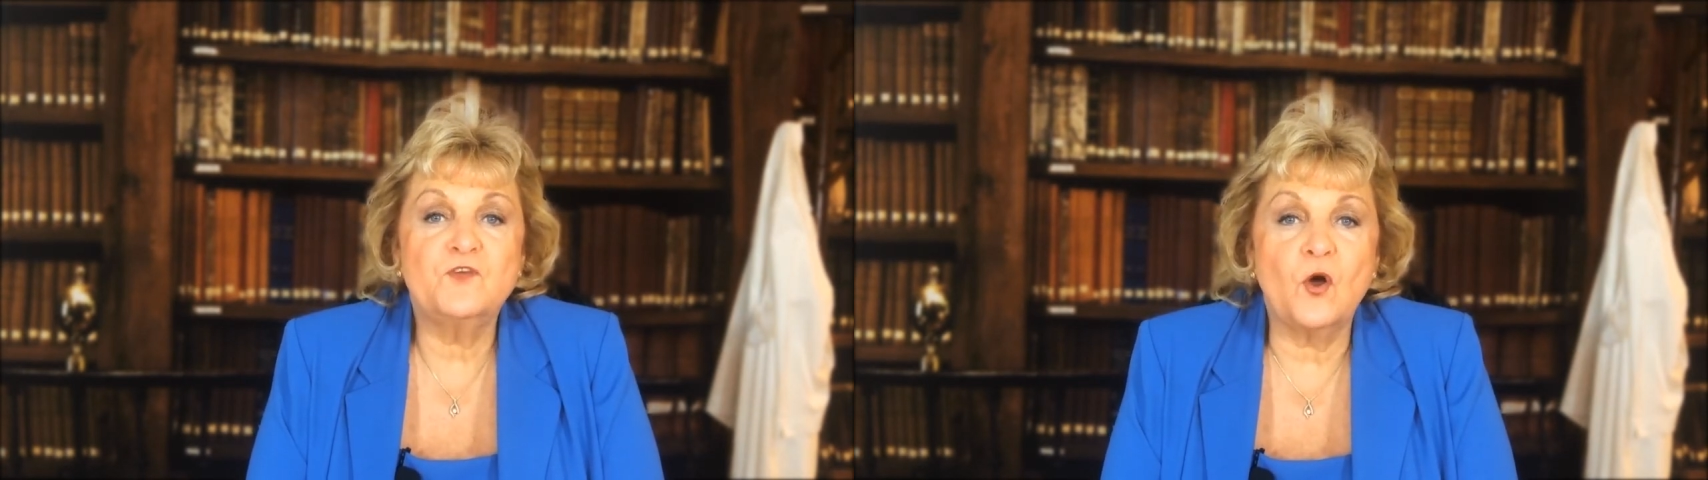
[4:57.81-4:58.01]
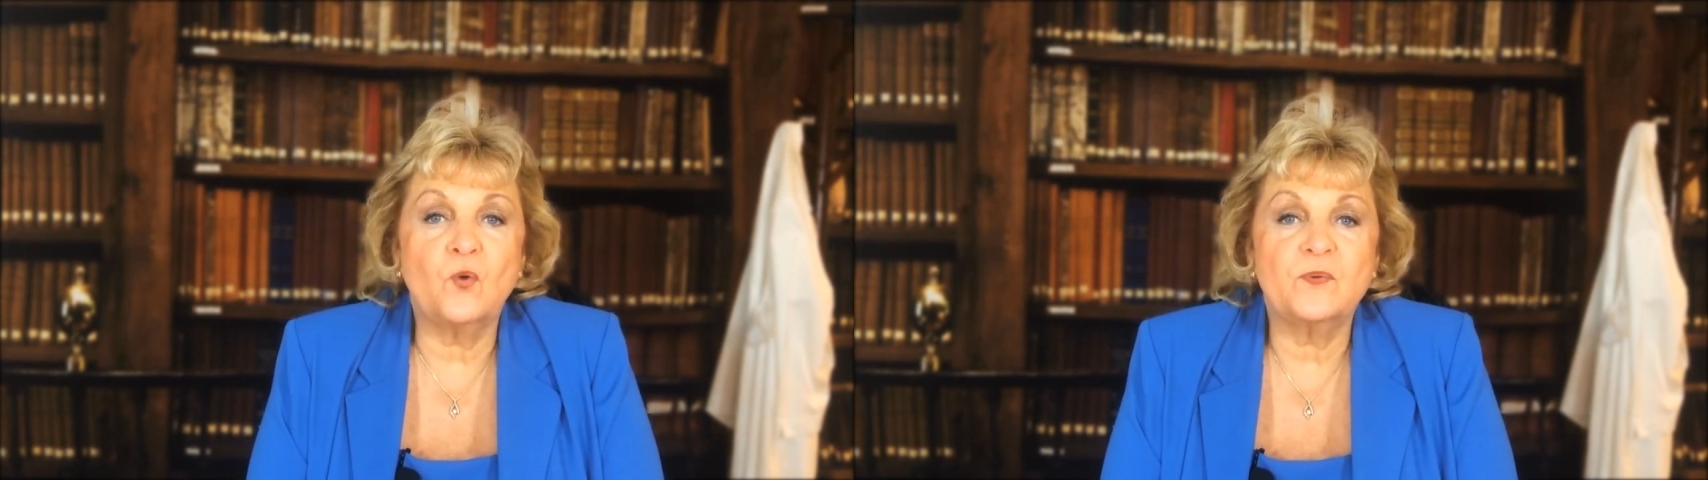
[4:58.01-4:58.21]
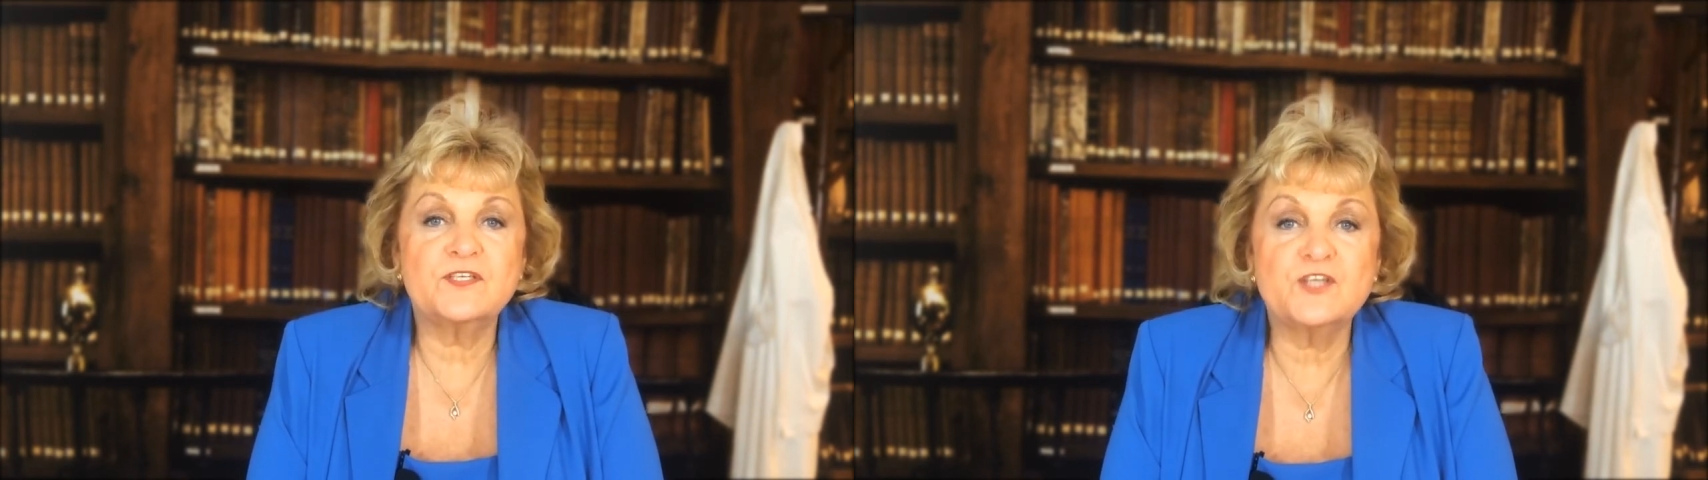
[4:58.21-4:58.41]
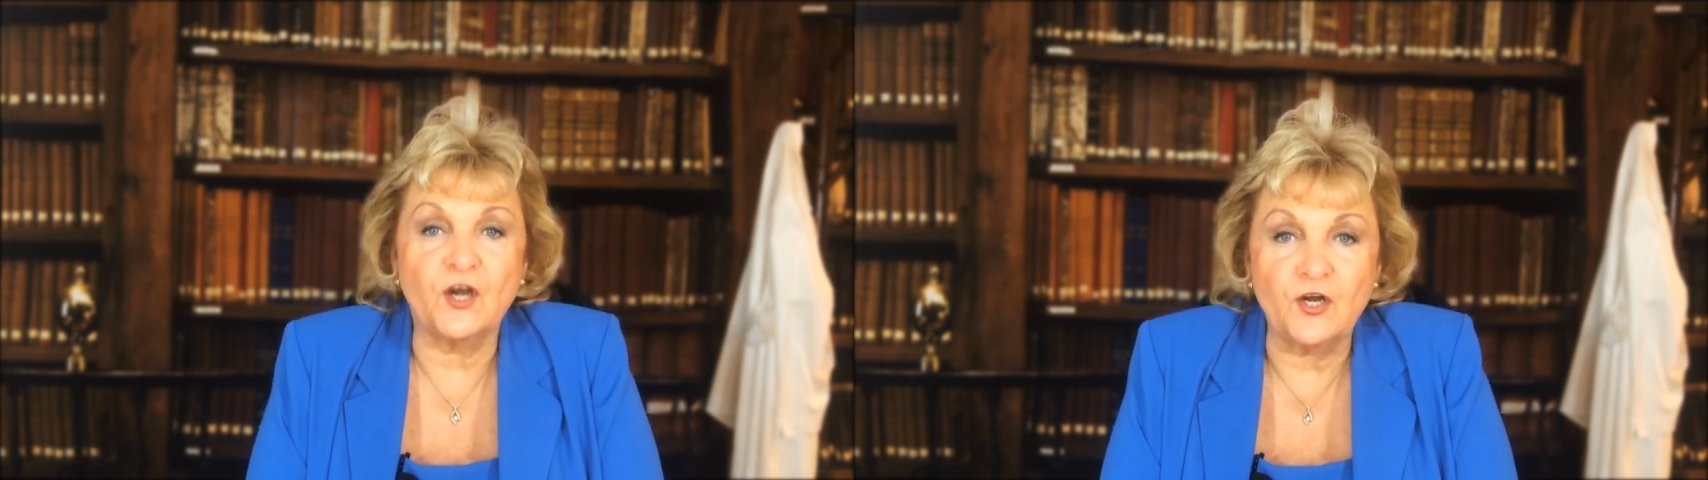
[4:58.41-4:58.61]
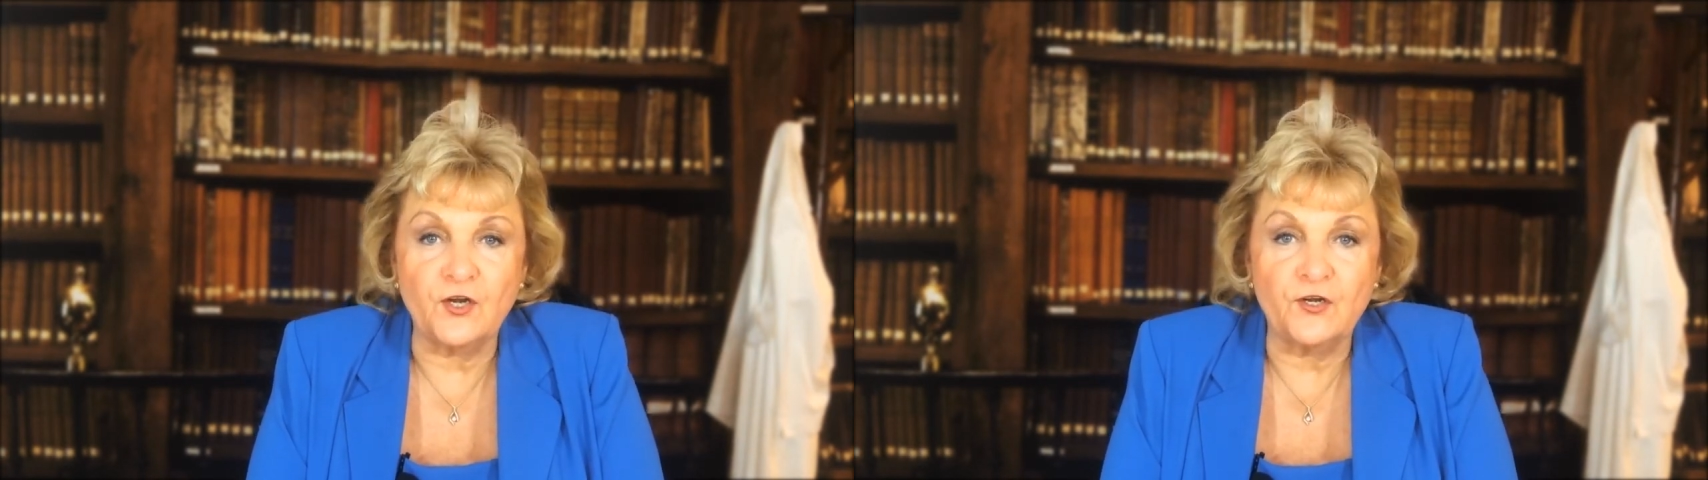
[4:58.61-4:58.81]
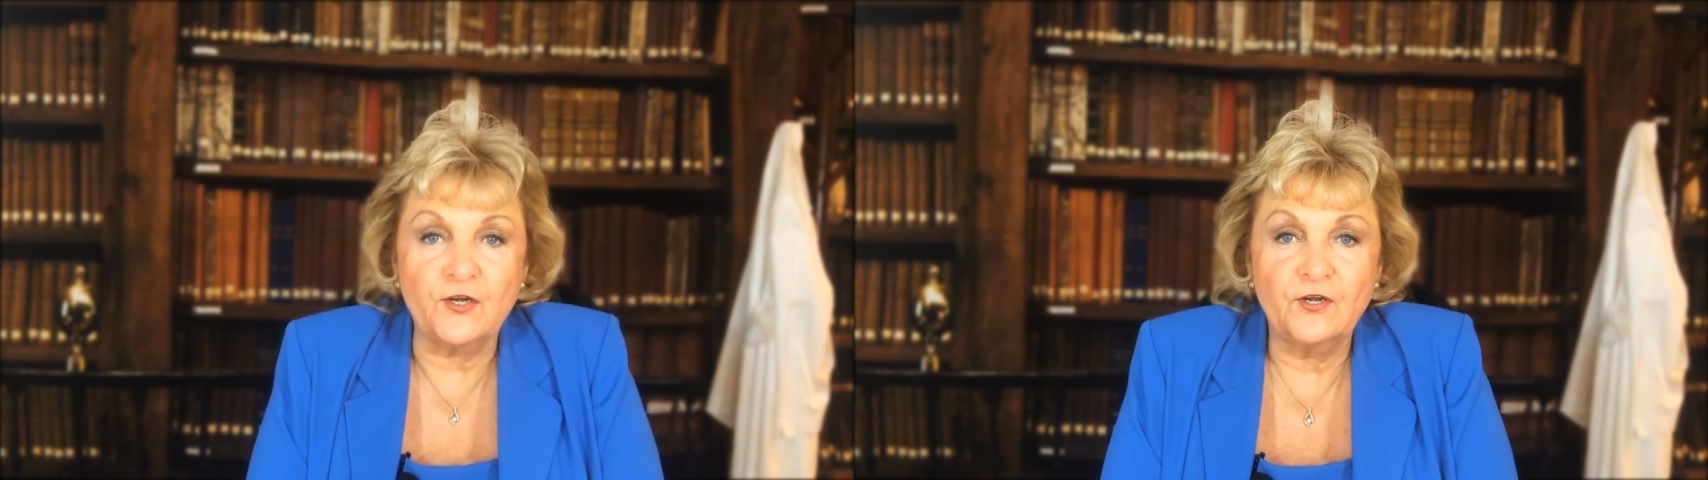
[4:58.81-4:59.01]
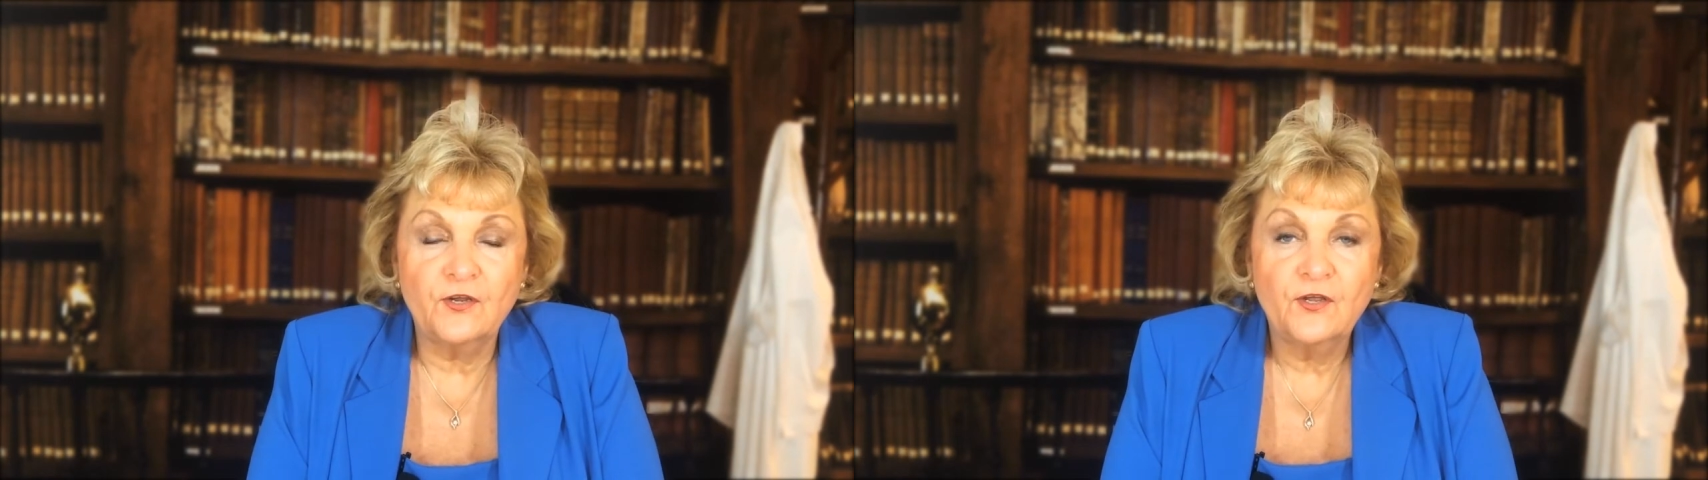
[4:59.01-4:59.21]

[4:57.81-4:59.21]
no return.